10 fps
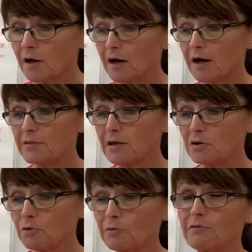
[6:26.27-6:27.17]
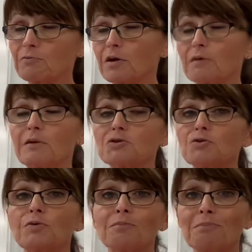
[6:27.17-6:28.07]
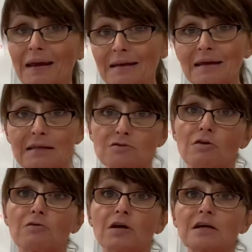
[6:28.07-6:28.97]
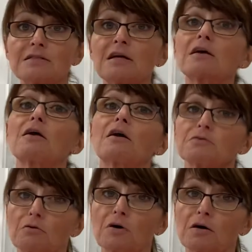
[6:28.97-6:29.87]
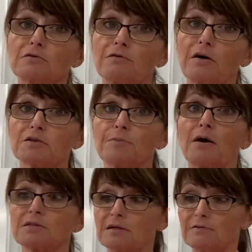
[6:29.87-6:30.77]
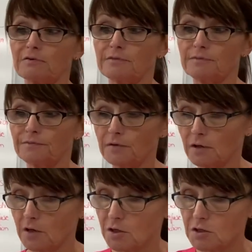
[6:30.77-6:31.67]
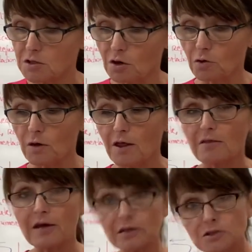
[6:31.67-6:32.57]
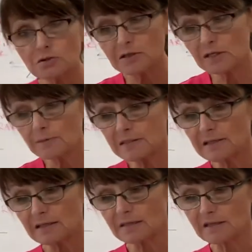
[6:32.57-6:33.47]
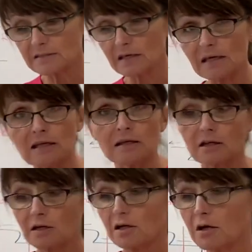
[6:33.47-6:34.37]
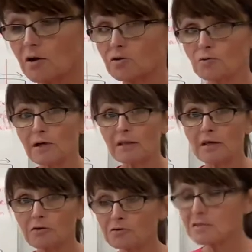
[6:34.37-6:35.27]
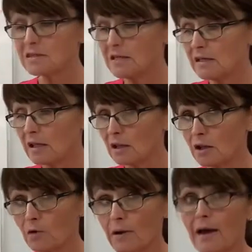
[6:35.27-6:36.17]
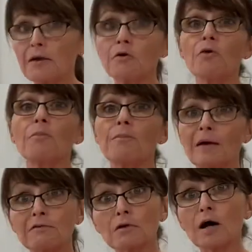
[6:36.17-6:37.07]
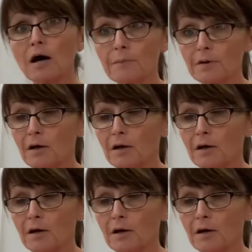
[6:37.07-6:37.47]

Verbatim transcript: Uh, they don't even recommend you put band-aids over it because it could also cause a false positive. So that is your TB skin test. Again, directly under the skin, low angle, bevel up.